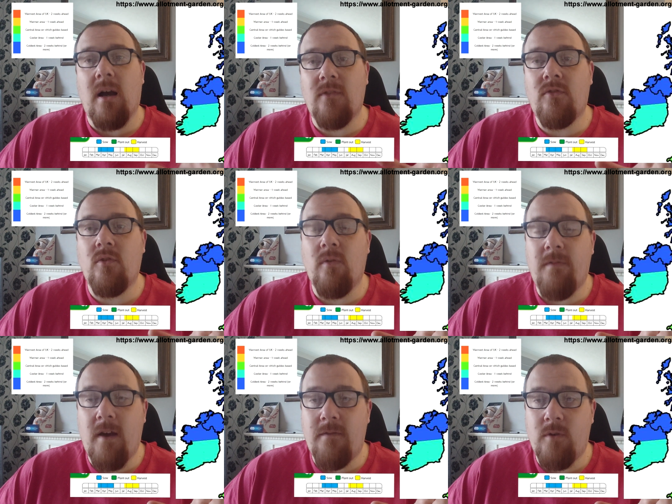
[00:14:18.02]
as do a
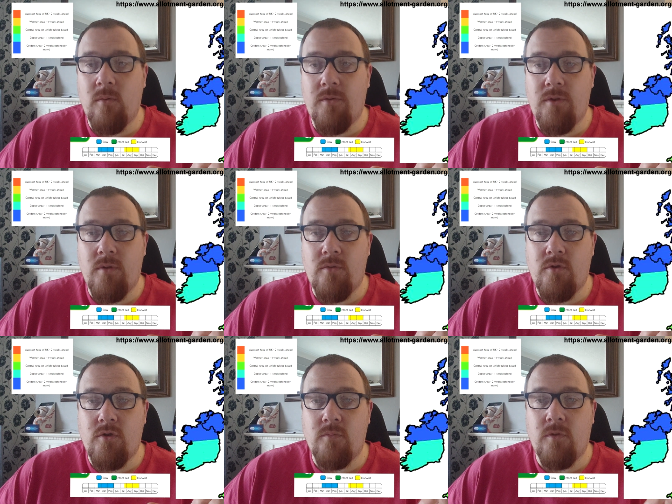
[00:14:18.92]
fair few other
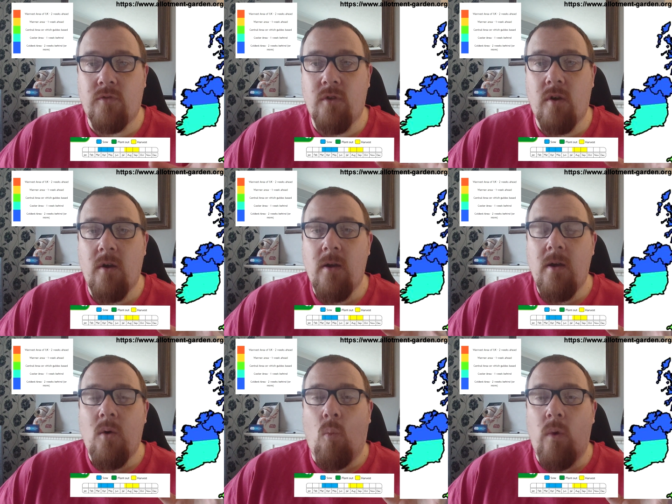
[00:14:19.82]
YouTubers, that
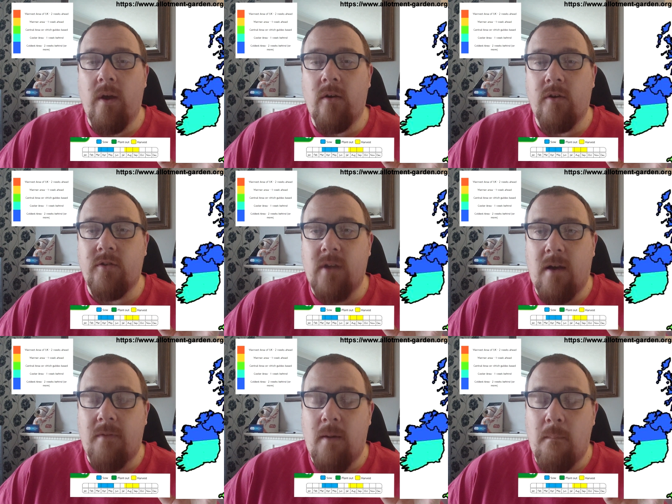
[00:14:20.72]
we are going to
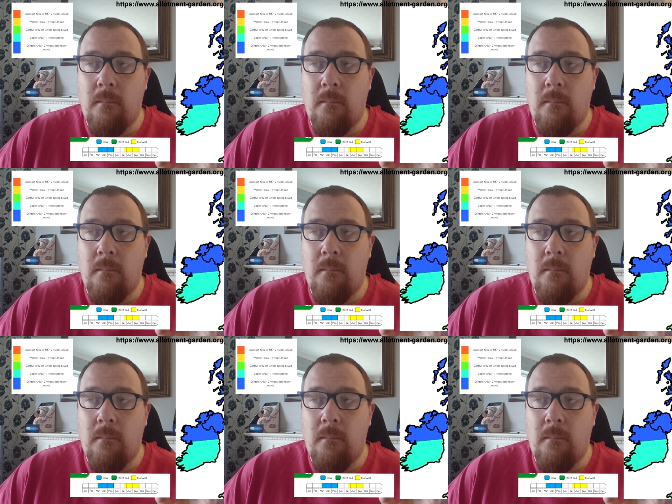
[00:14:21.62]
have a